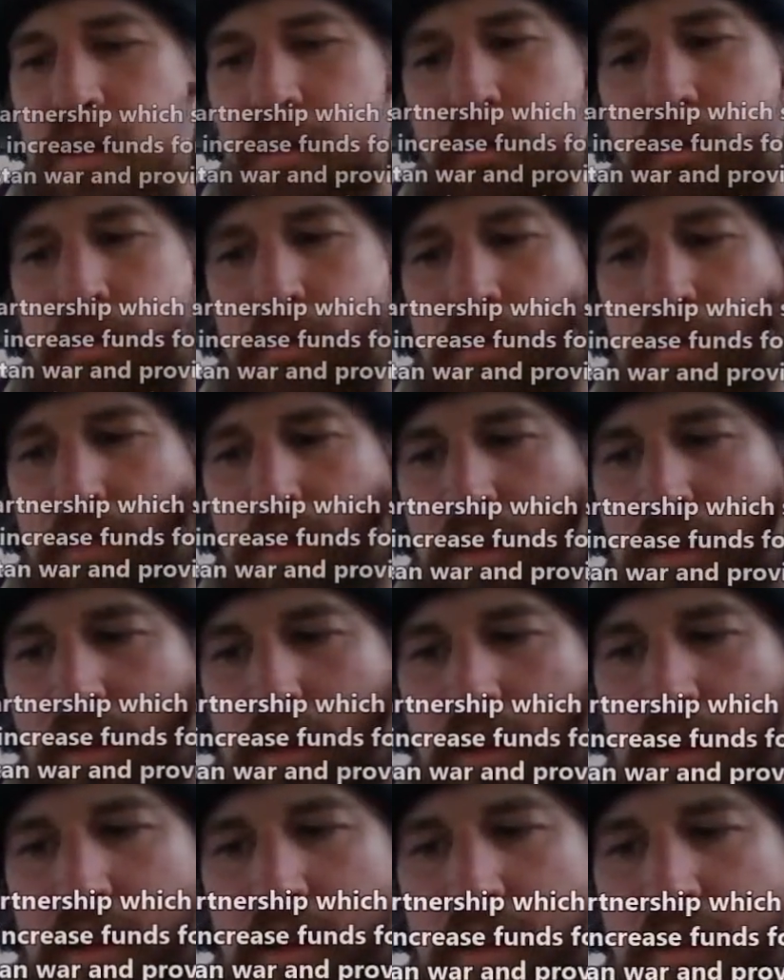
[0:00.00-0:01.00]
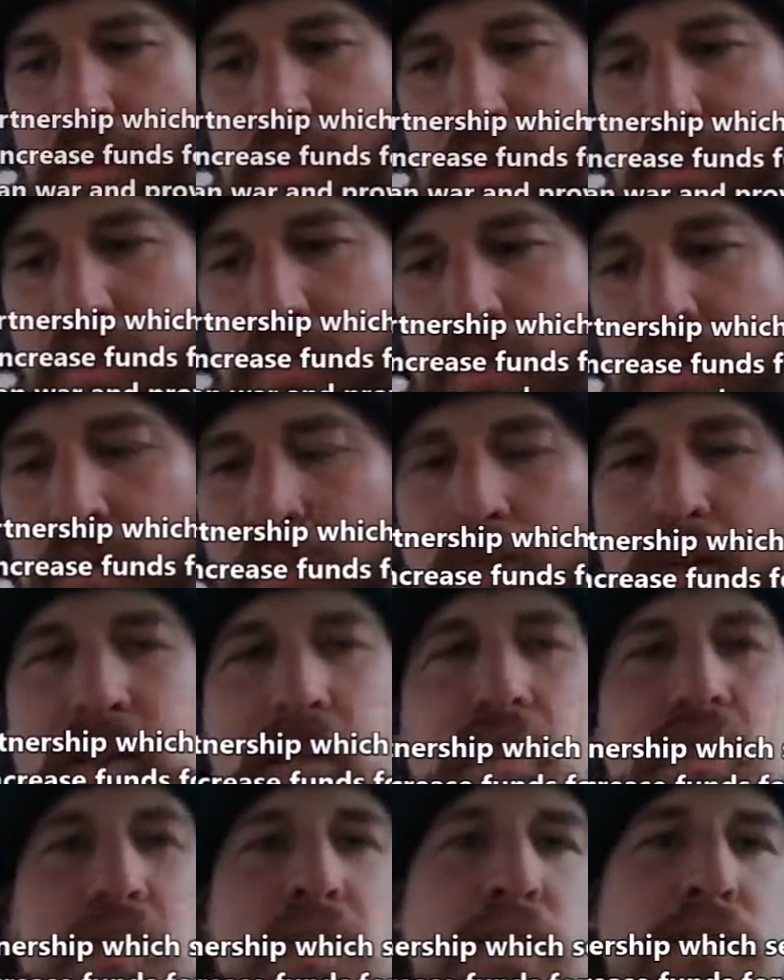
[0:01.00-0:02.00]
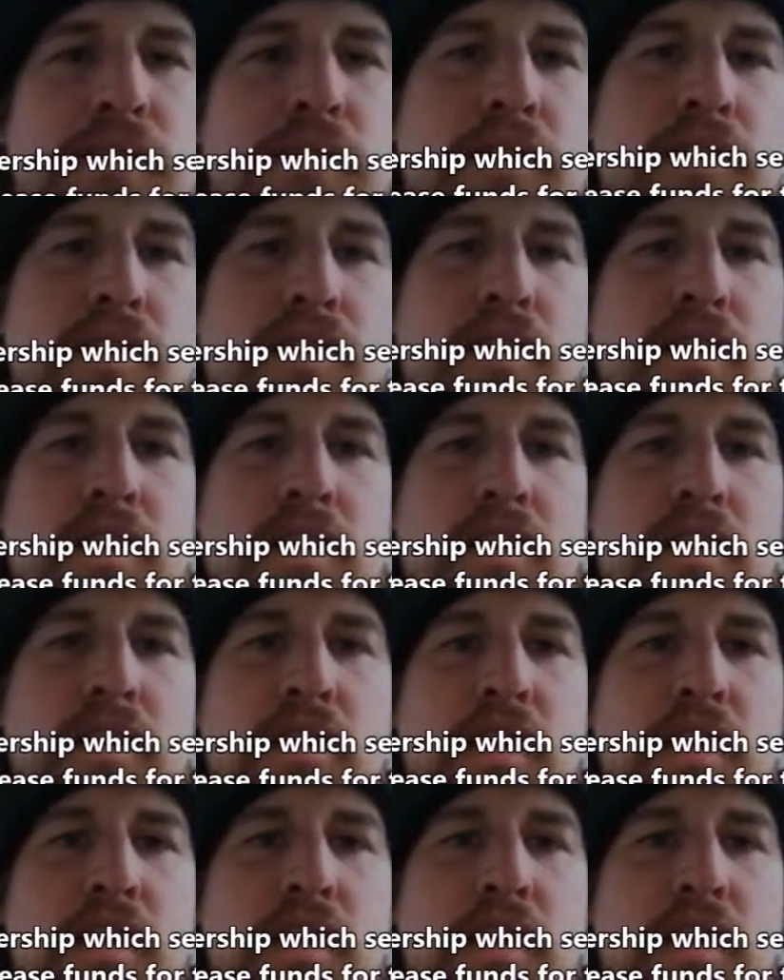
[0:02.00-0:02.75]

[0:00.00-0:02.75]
With things he was doing, but he definitely had